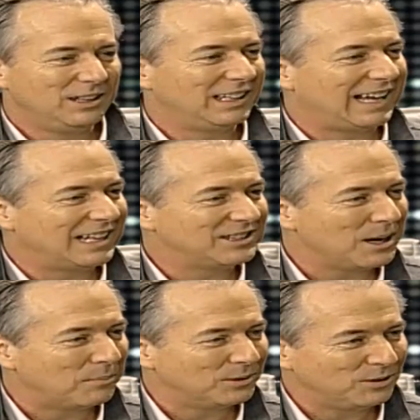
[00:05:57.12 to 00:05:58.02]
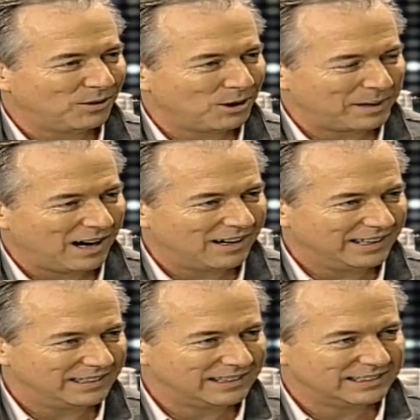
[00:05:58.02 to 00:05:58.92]
You need to catch up when you fall
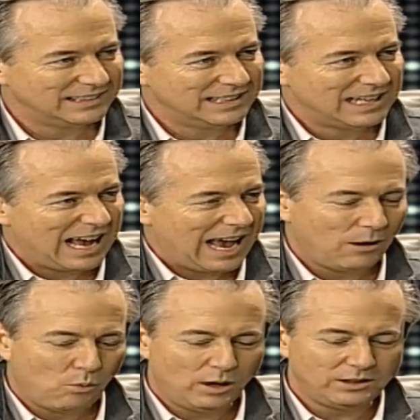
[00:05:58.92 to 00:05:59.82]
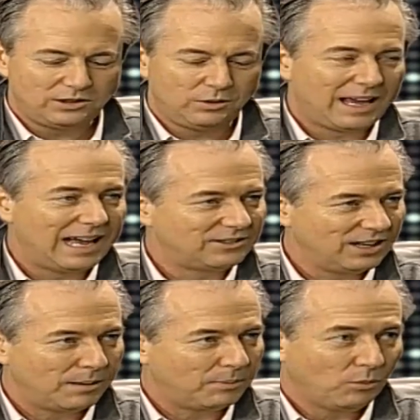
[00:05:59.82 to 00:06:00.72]
behind. Yes. And once you catch
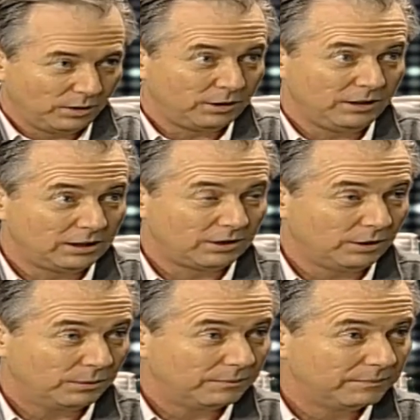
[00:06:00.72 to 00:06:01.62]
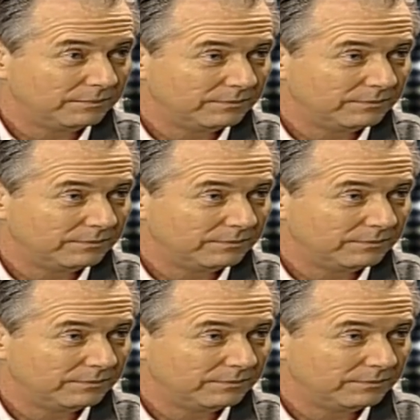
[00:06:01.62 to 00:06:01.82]
up, what do you need to do?